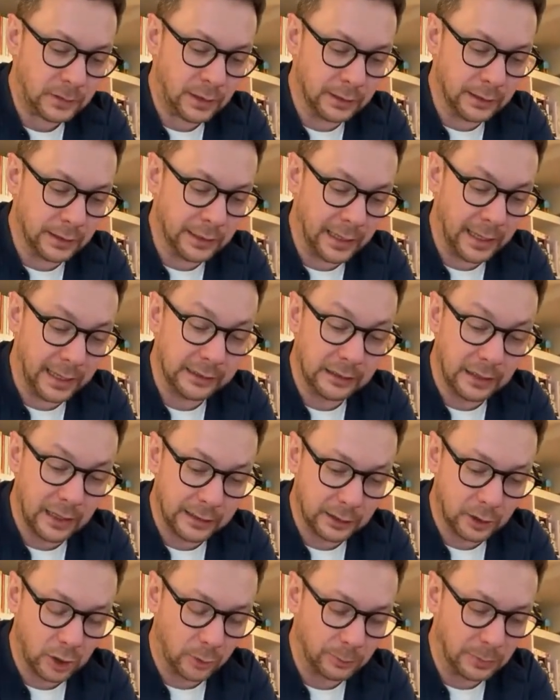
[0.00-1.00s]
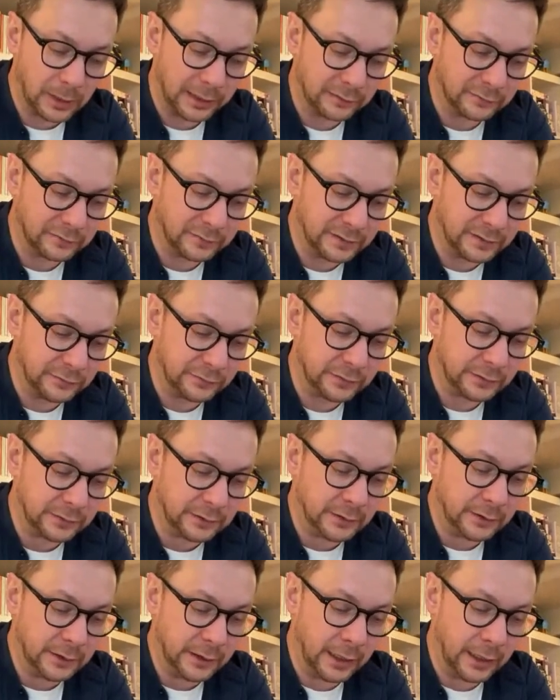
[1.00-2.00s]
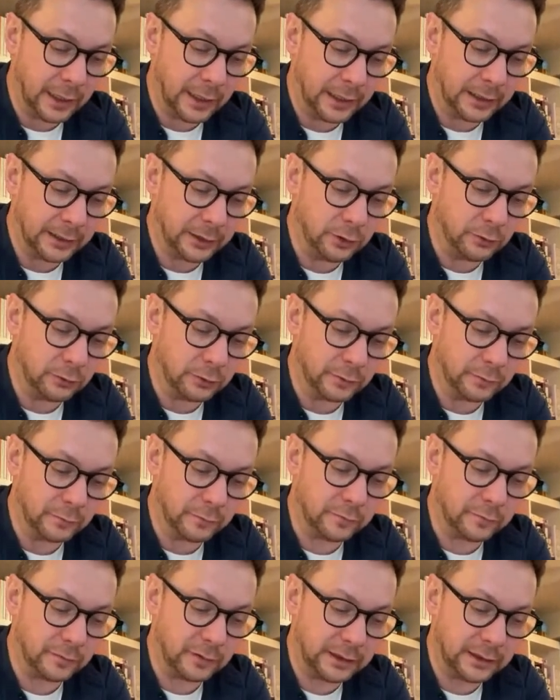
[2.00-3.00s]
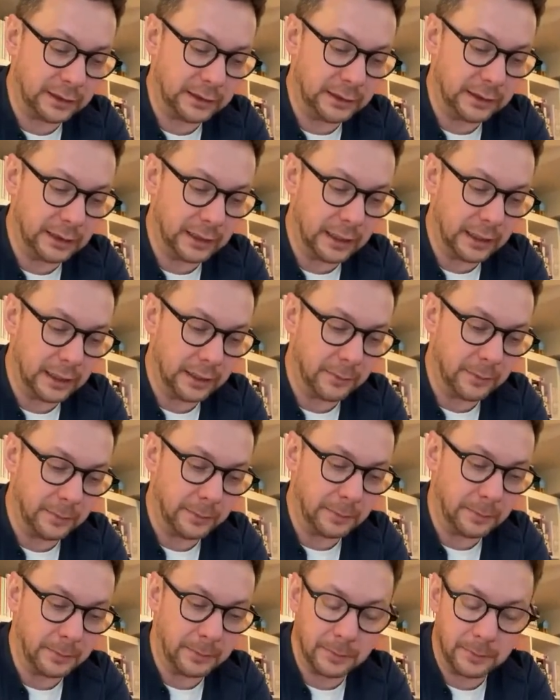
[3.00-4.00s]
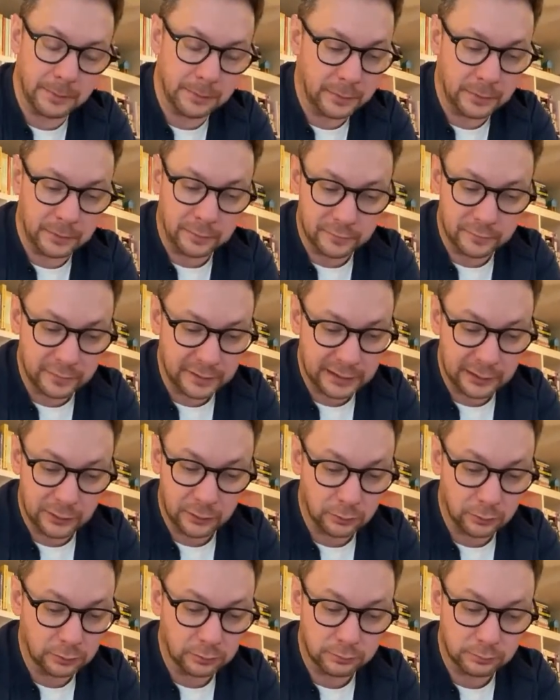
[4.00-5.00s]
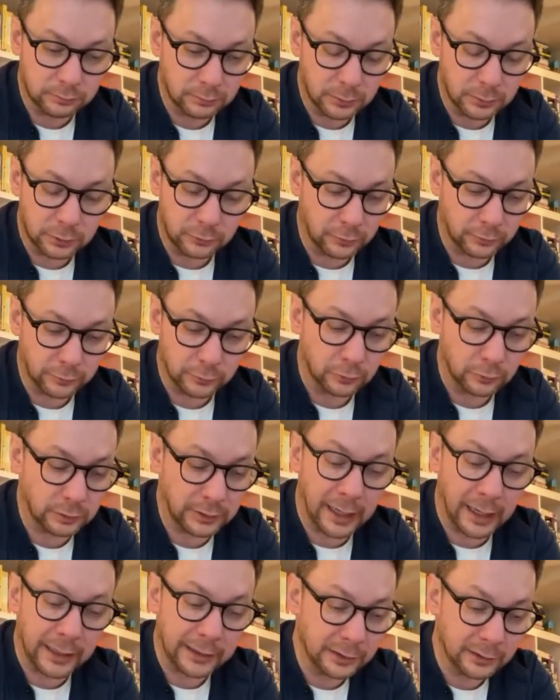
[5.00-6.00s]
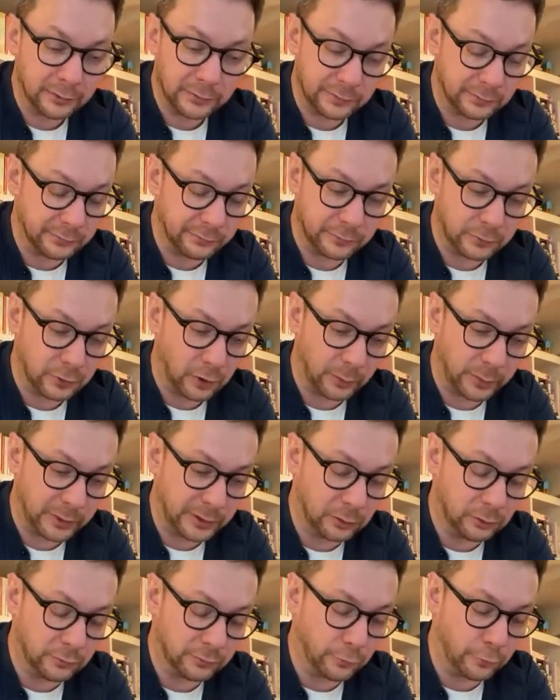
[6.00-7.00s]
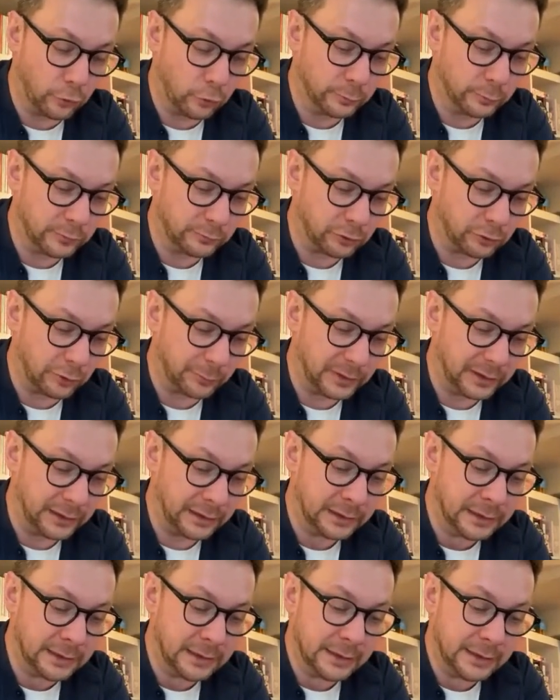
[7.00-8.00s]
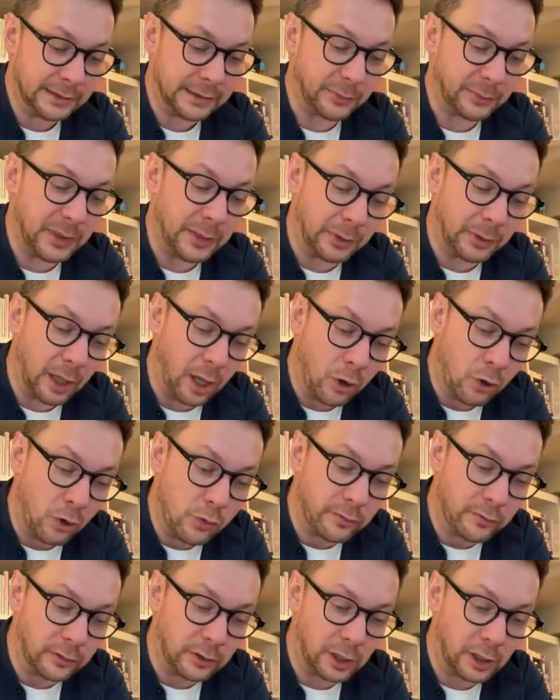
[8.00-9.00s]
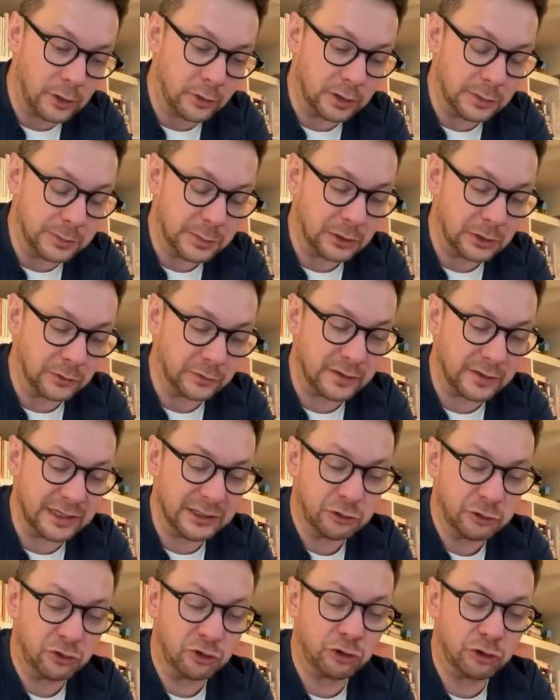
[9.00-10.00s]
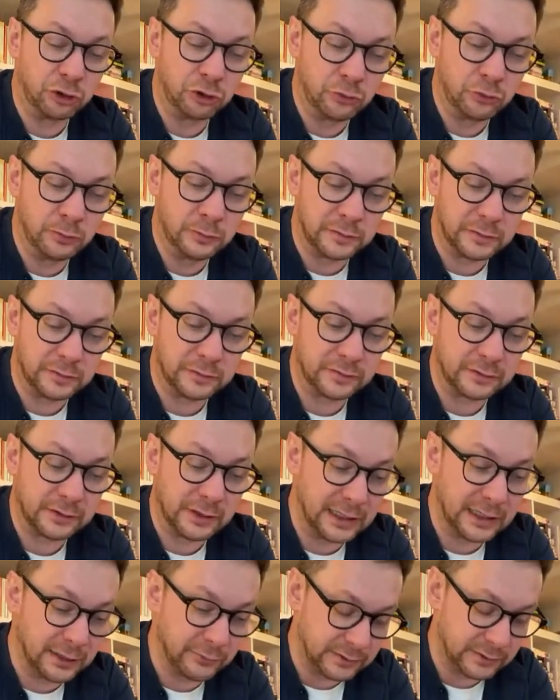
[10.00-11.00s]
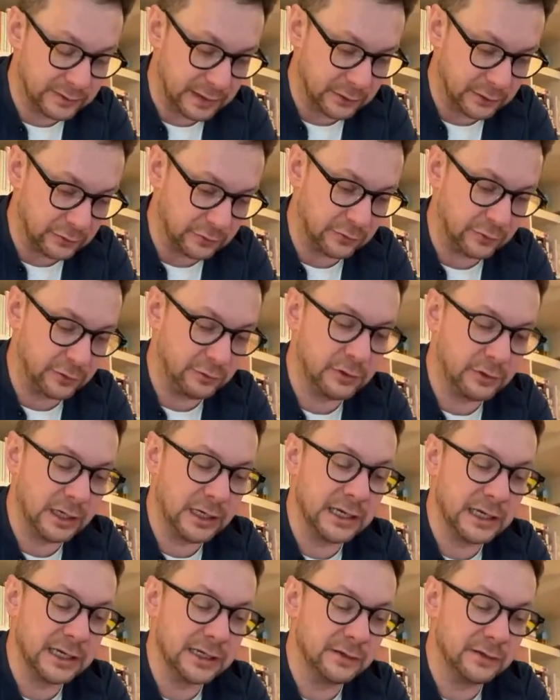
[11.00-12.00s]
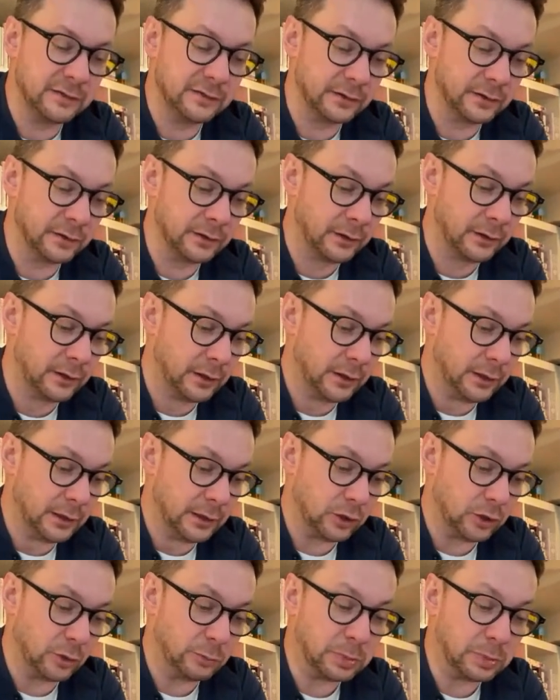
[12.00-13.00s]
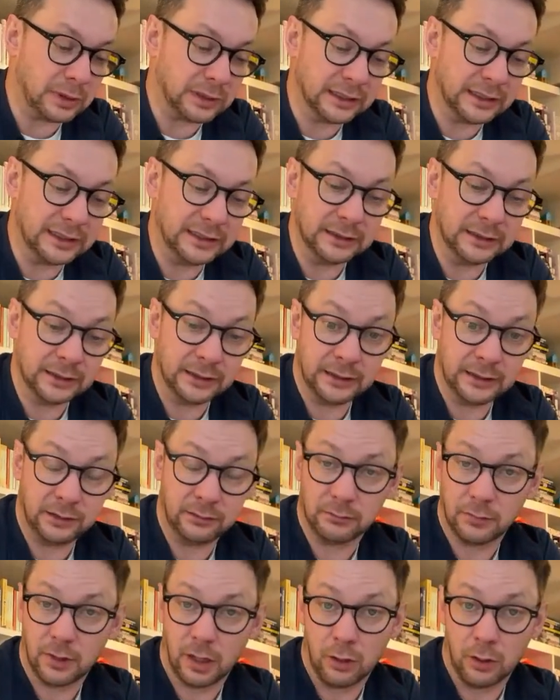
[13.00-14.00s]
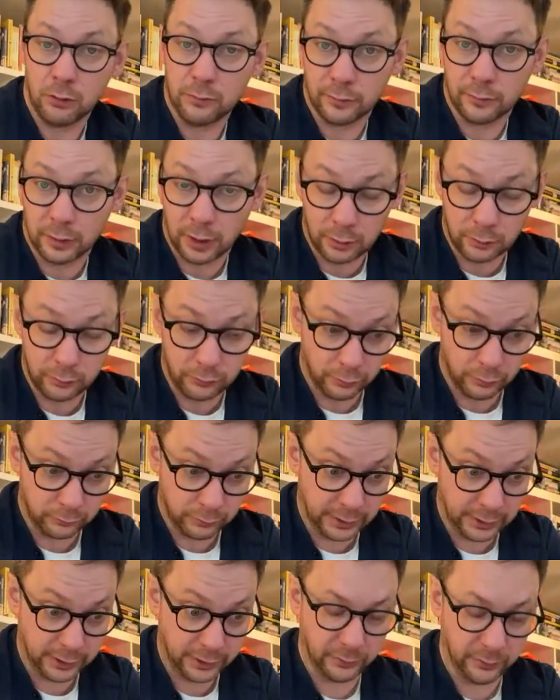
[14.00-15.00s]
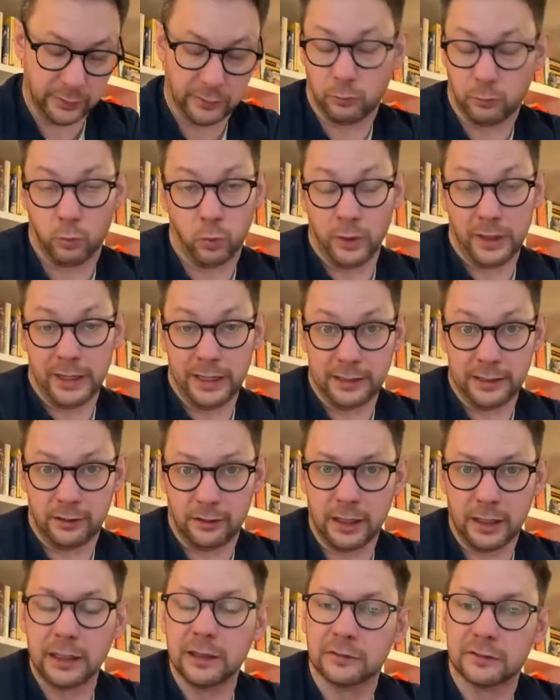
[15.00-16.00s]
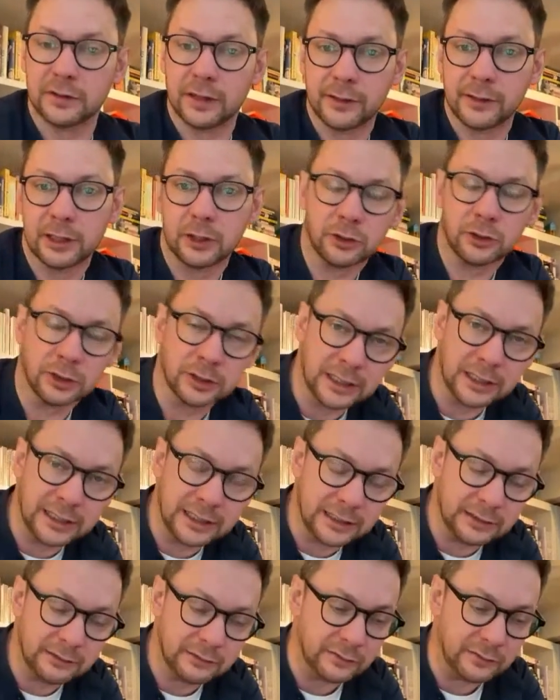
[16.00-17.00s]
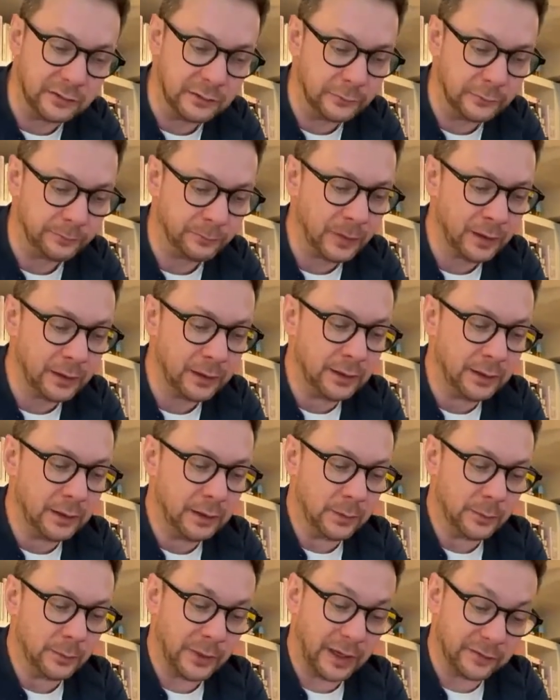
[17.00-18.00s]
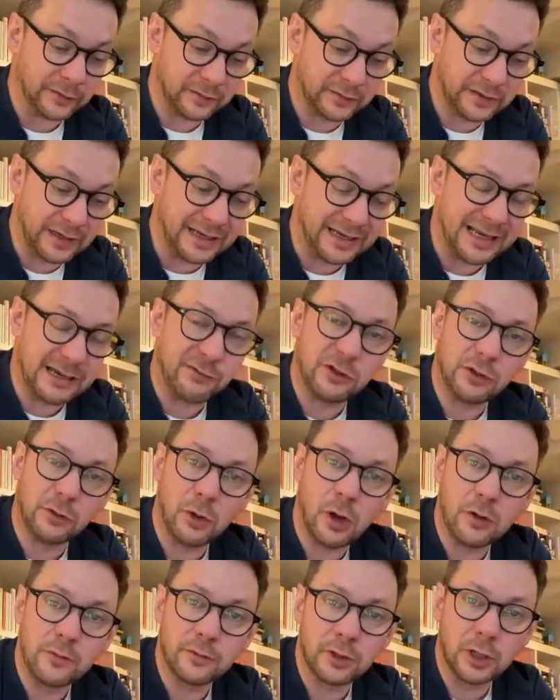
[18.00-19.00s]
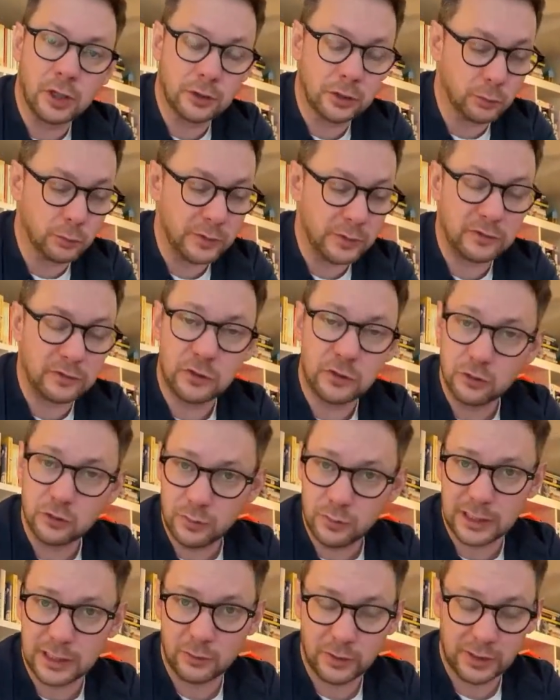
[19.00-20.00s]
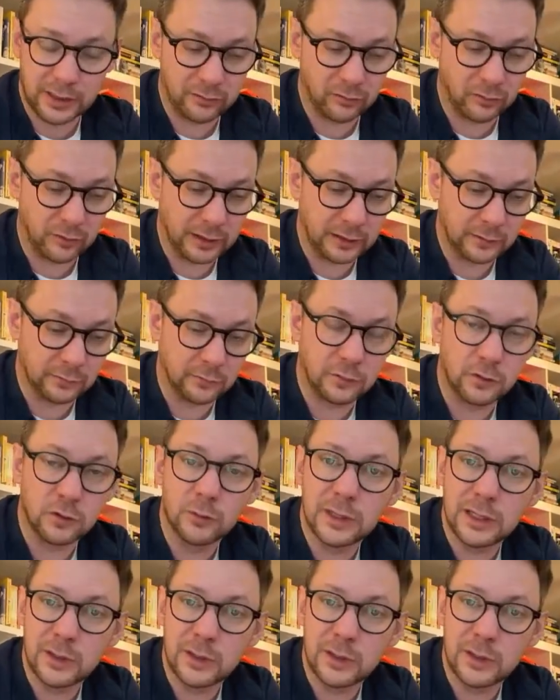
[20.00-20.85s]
headline complexes. You can see it in across all kinds of copy, all forms of copy, that people overload it because they assume to snare attention you need to completely overload the reader with weird things that they're going to lean into. But as I say, if you overload them with too many weird things, too many